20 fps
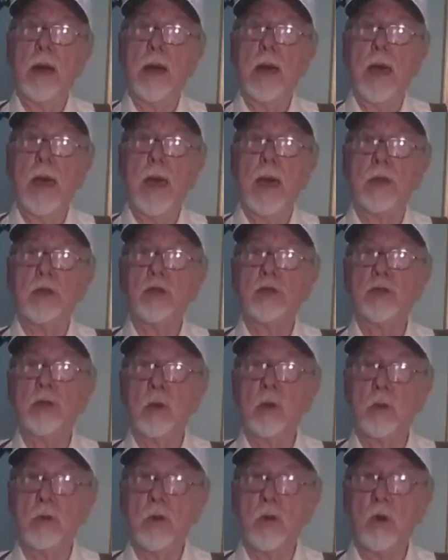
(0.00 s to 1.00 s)
at
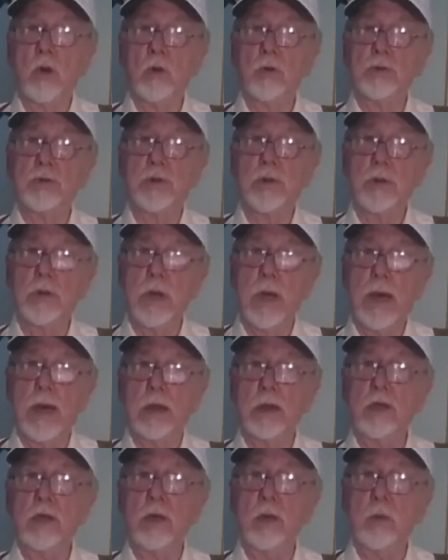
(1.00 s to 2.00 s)

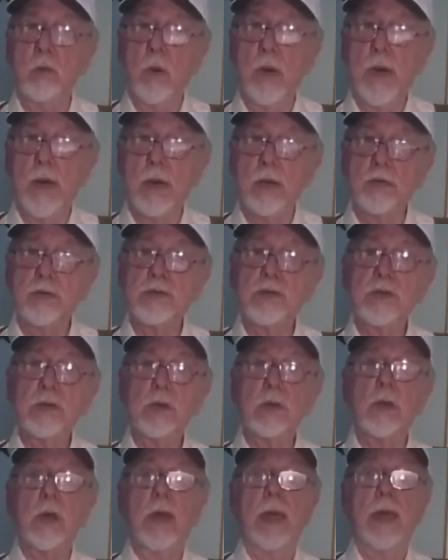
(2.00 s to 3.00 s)
shoulderholster.us
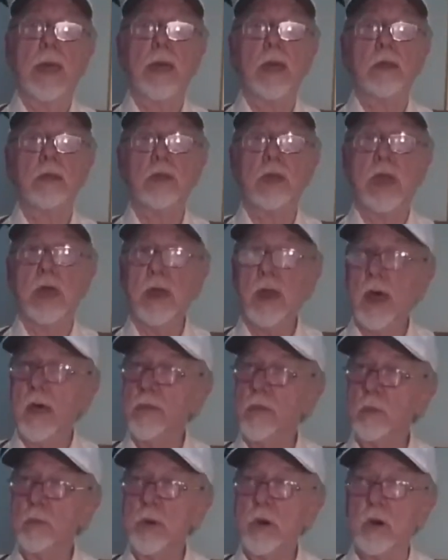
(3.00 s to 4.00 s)
and get
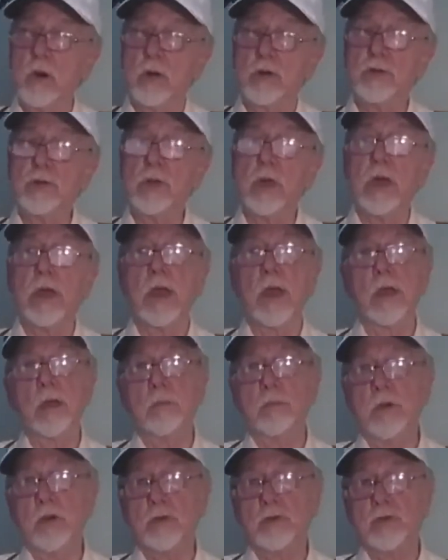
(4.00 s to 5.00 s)
on the books. Get on the
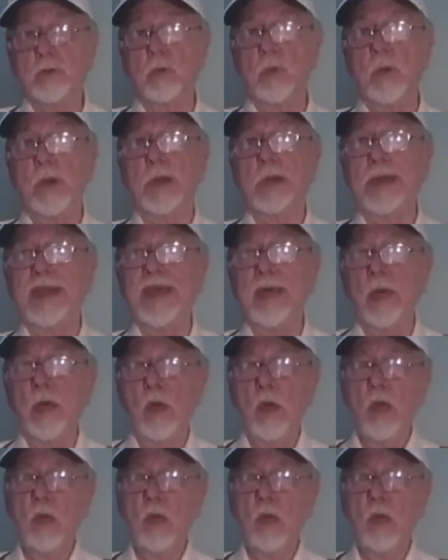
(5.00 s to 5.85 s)
books quickly.